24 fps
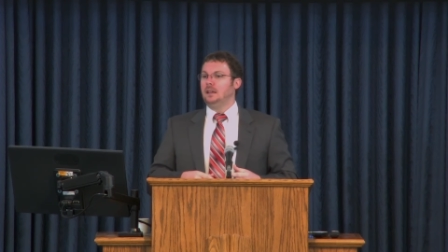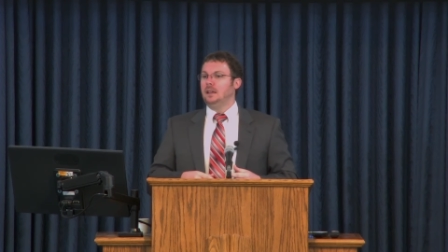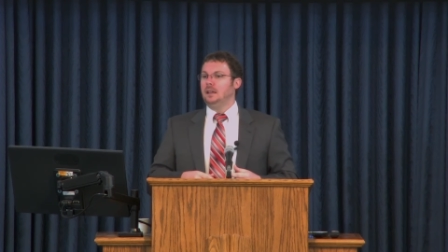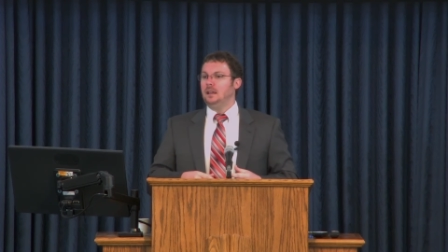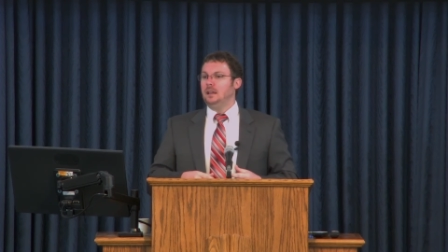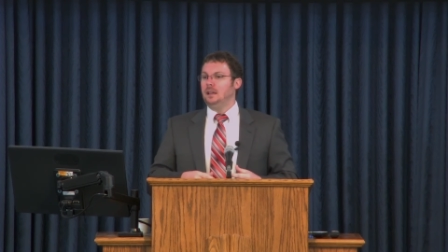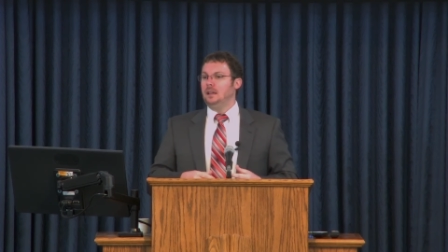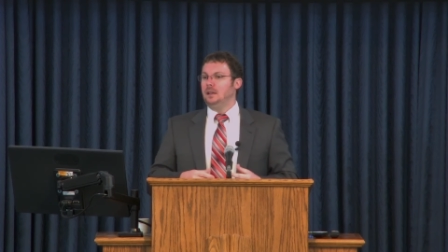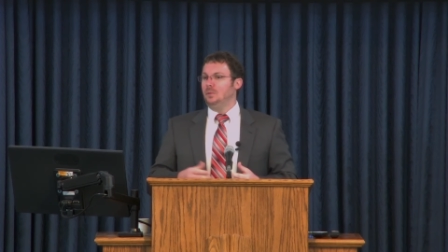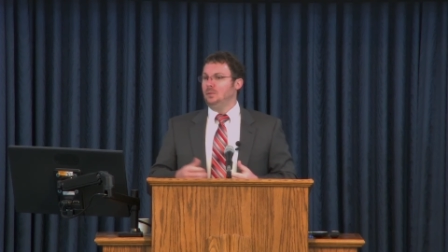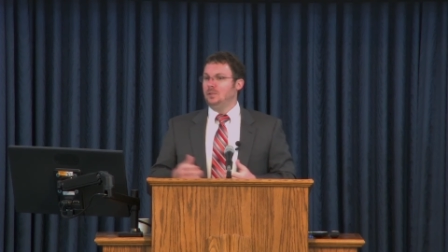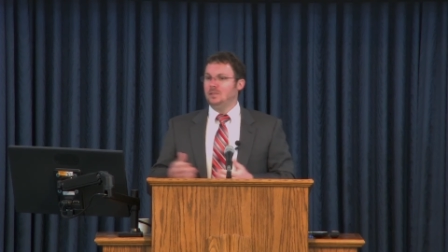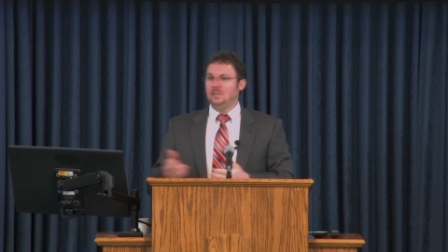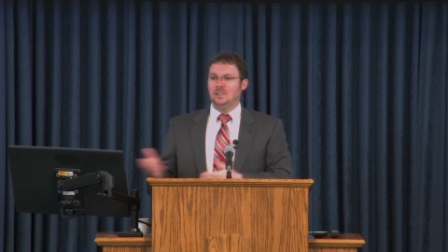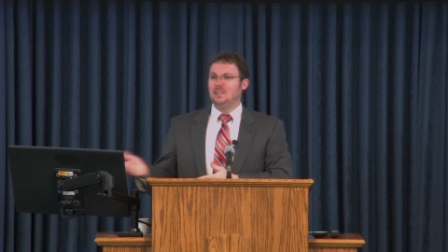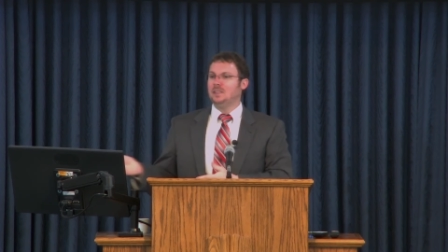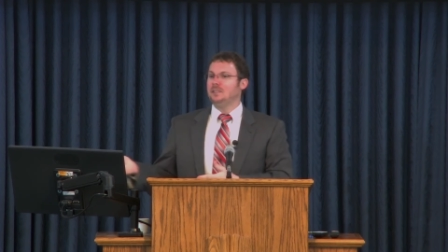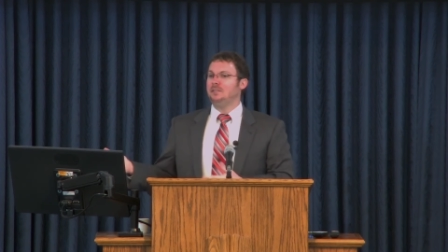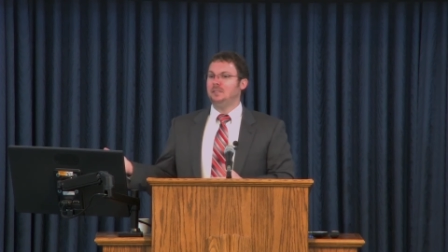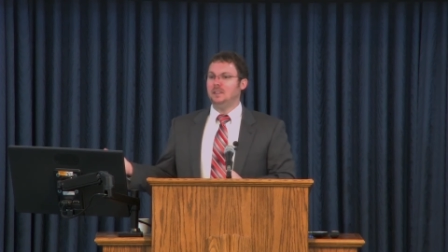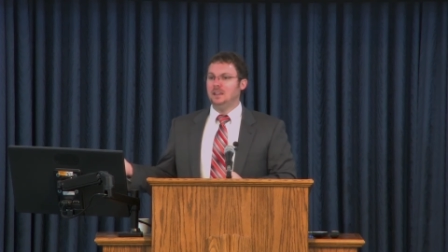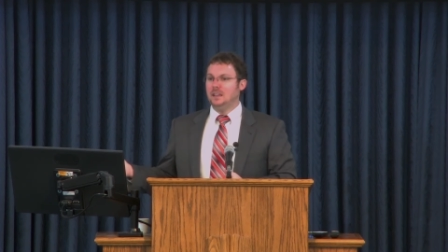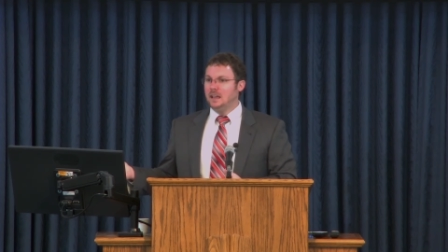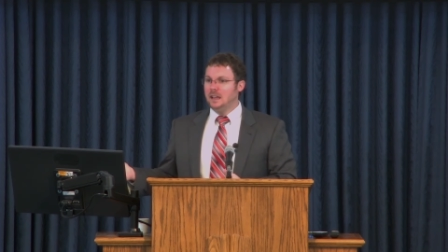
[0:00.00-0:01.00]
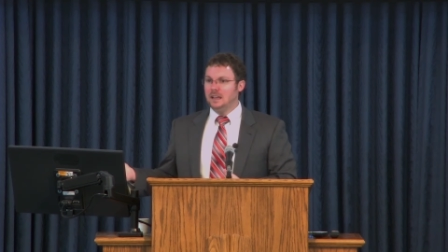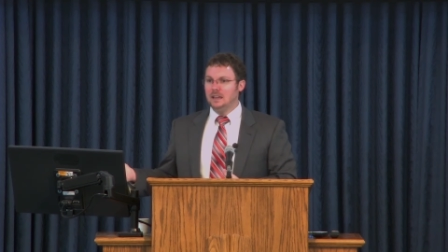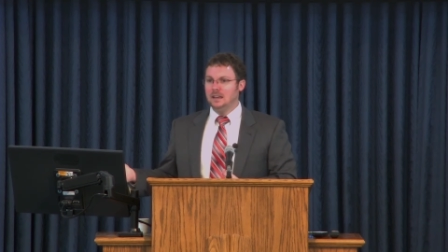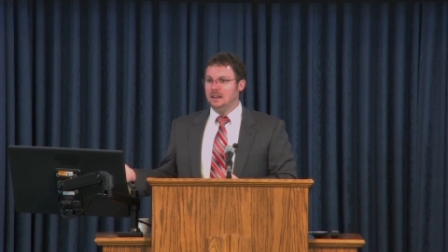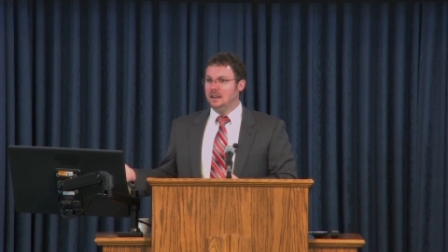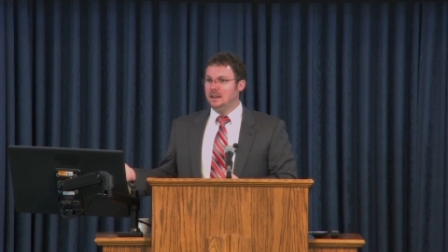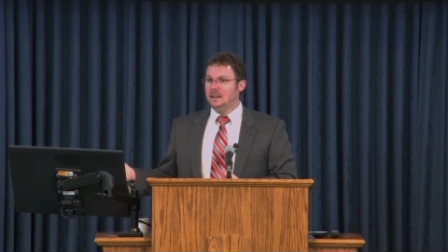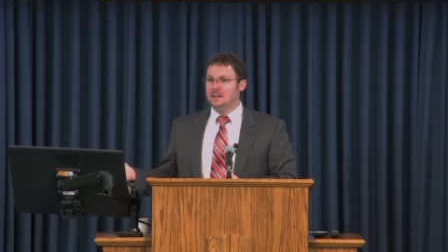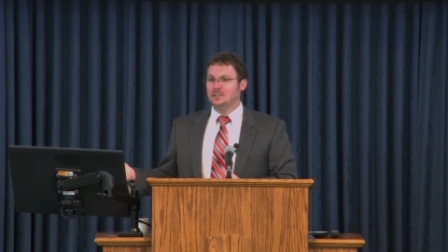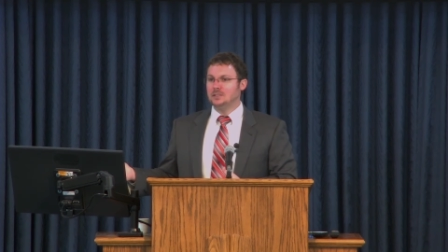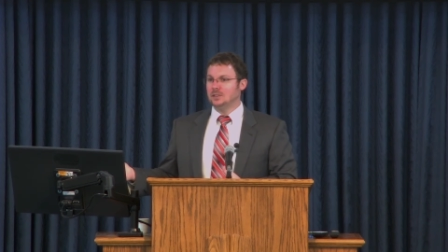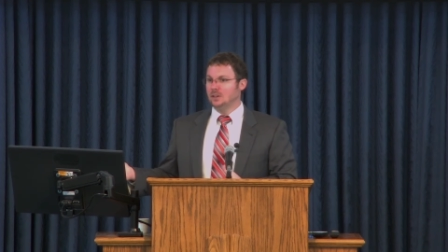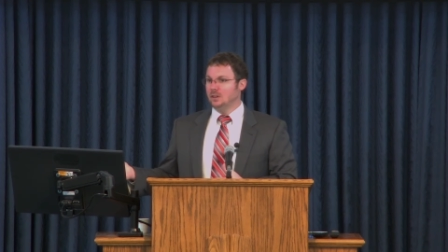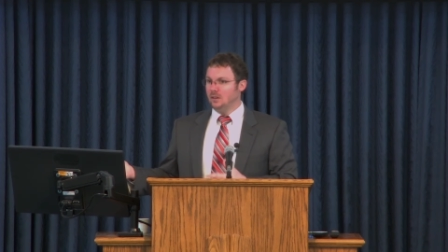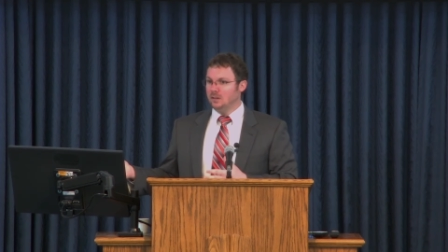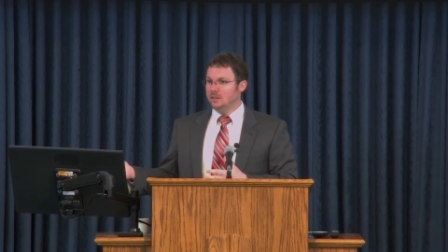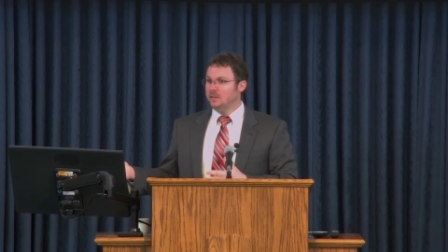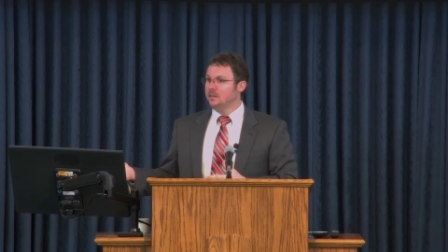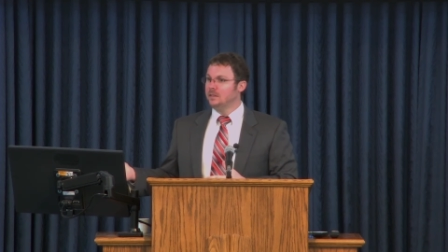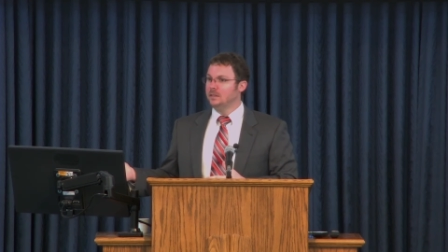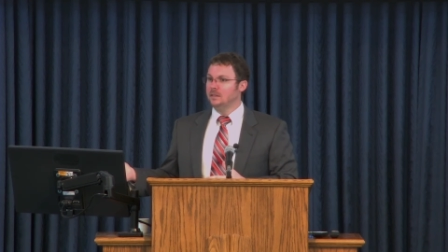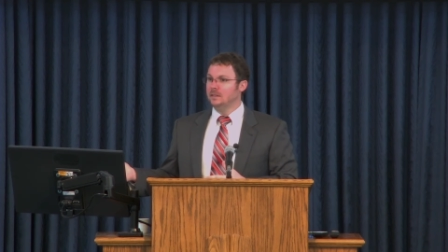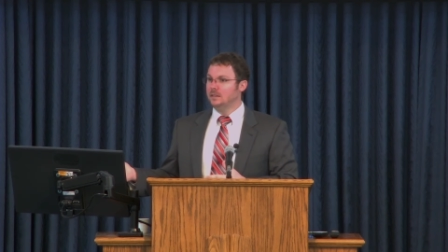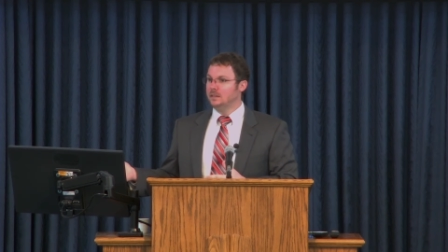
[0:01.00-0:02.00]
it was as if He hated Esau
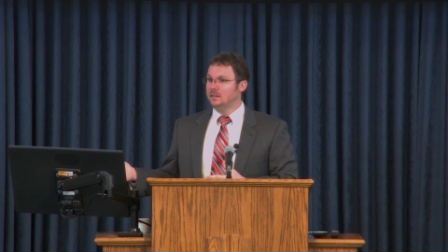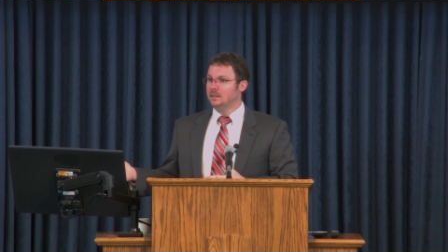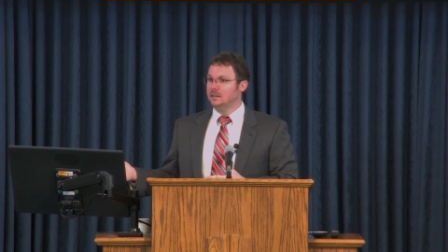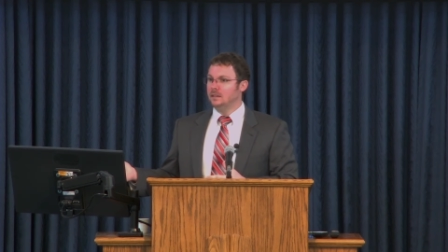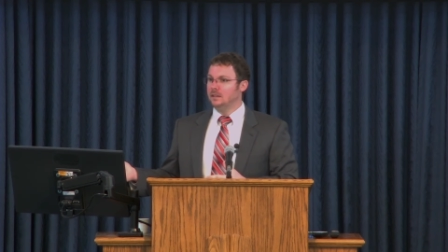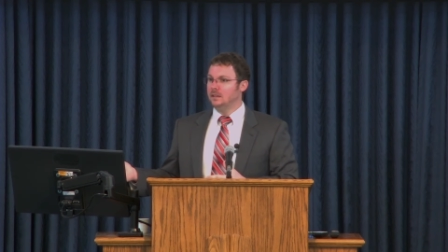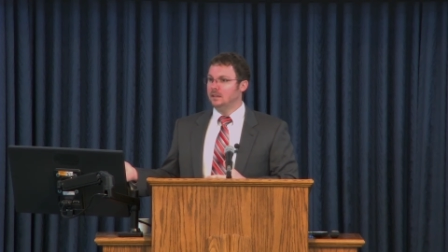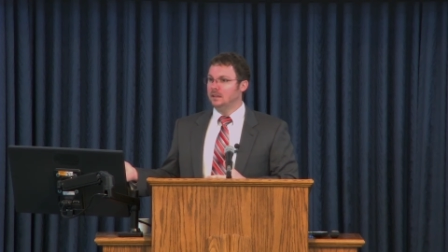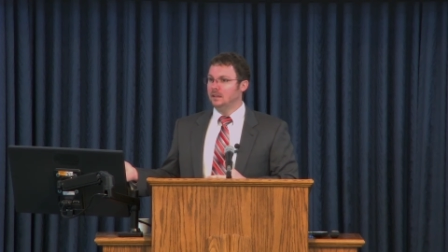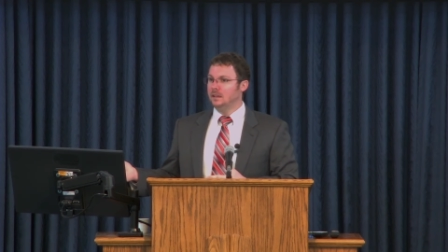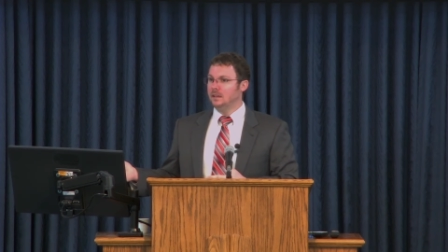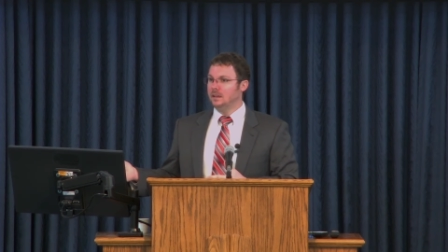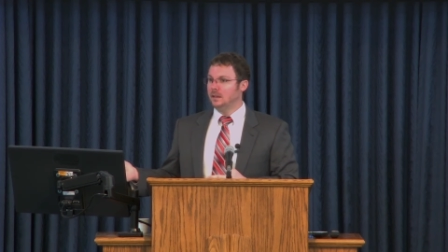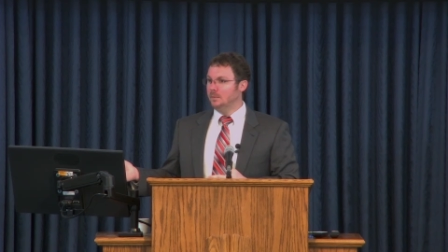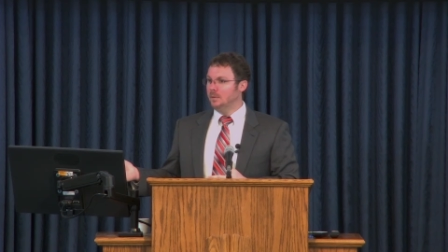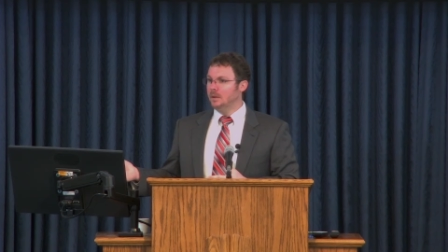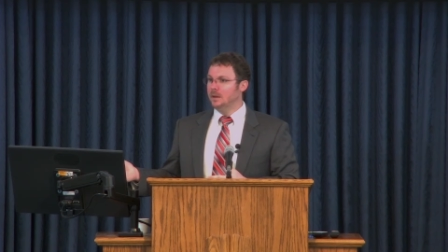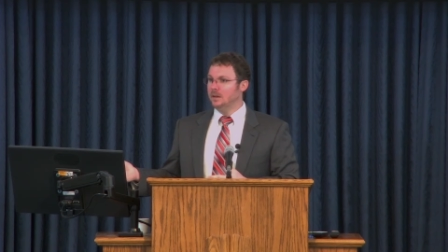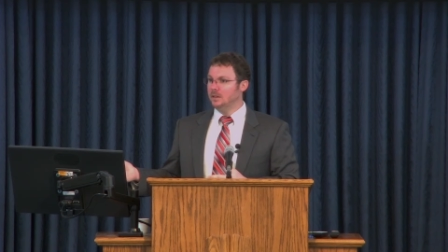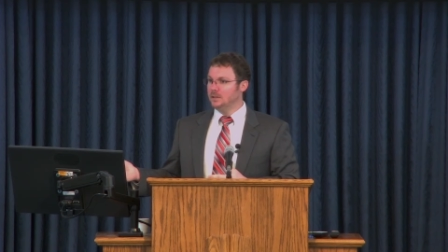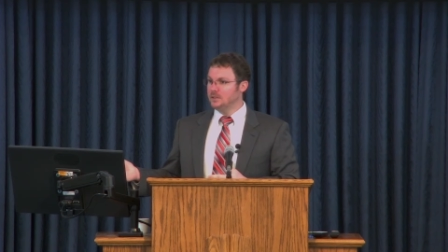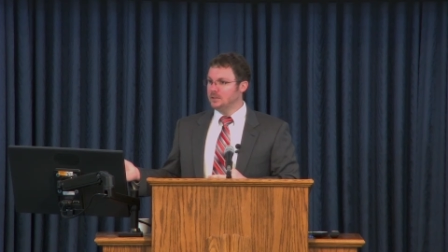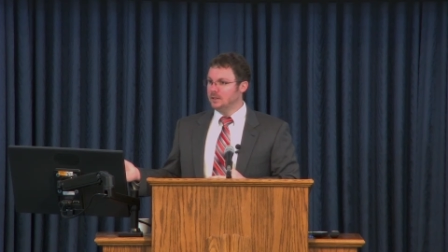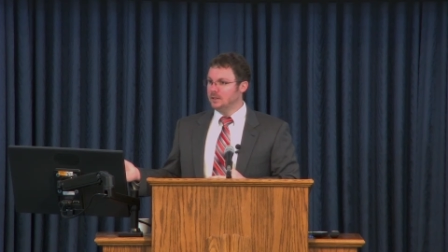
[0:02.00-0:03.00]
in comparison.